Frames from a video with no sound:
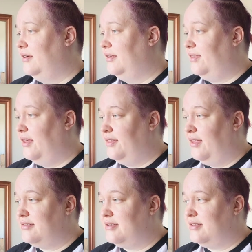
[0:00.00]
I think
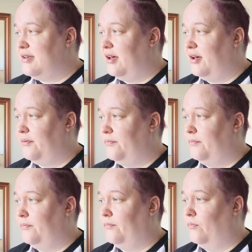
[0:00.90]
that's
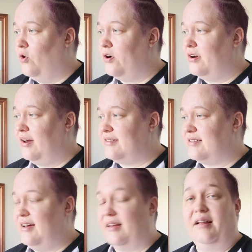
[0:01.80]
more or less
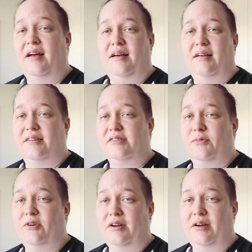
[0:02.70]
it. This
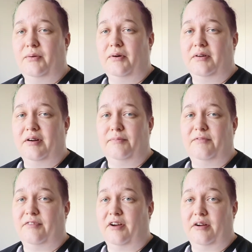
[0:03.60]
morning I woke up
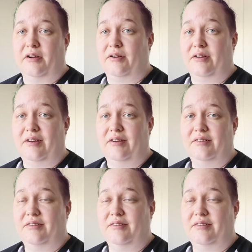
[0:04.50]
very early.